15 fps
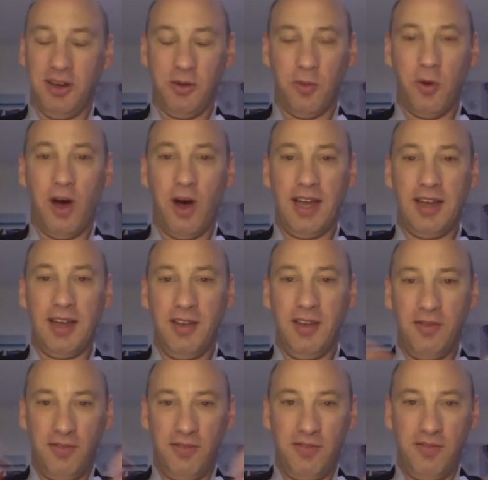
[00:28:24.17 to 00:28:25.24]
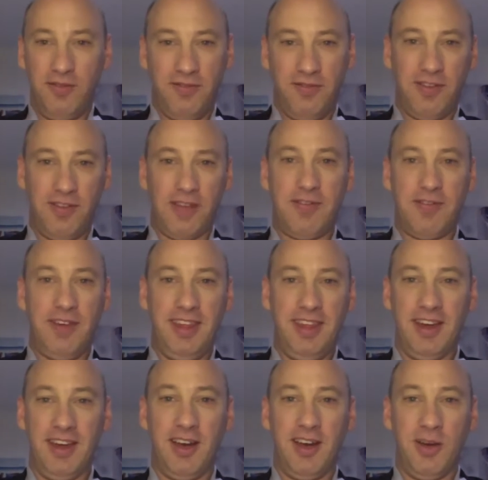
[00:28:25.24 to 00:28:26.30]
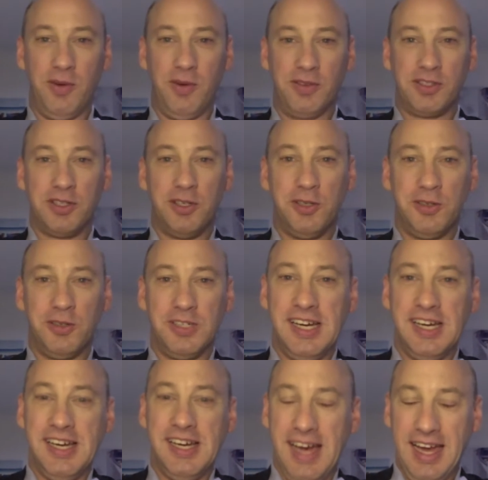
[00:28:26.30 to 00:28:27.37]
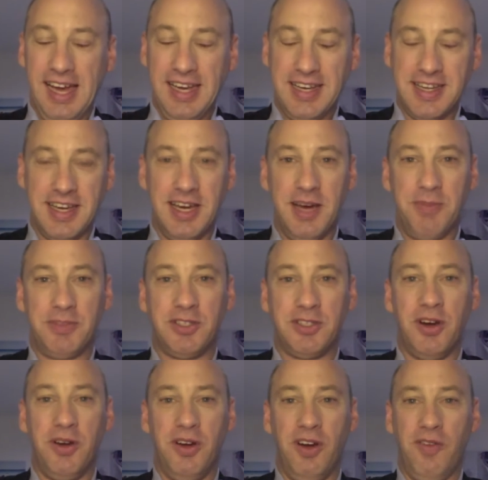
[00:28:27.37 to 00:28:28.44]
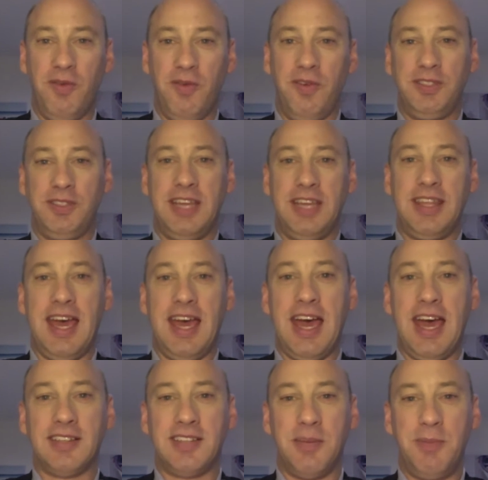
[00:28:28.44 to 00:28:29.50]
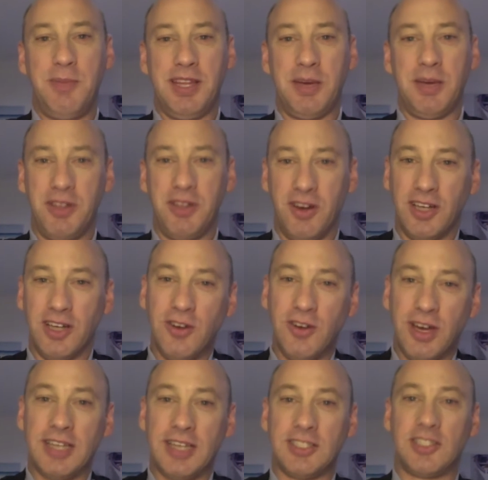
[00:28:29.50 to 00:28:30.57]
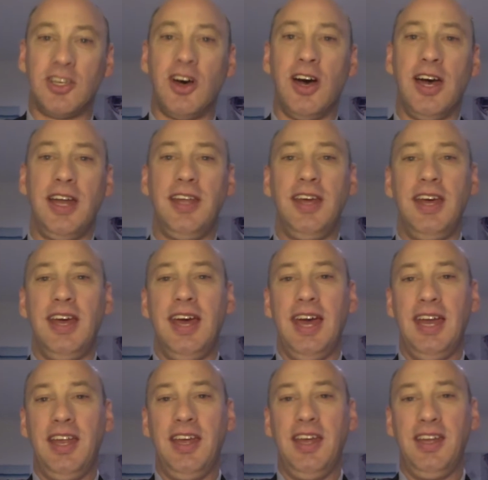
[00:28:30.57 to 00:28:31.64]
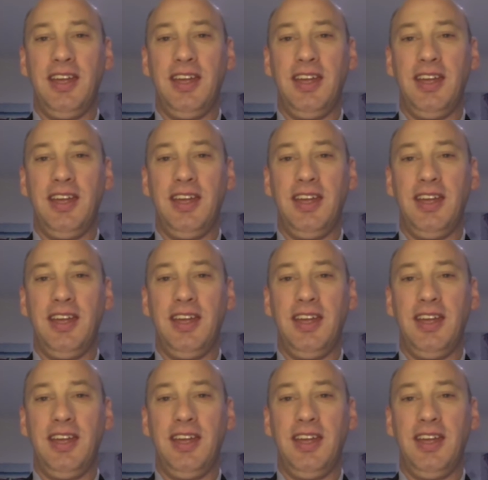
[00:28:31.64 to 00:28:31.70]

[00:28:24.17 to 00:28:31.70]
white puppy thing, I don't know what it was called, and so I was at their house and I picked up the dog and I took it outside, and it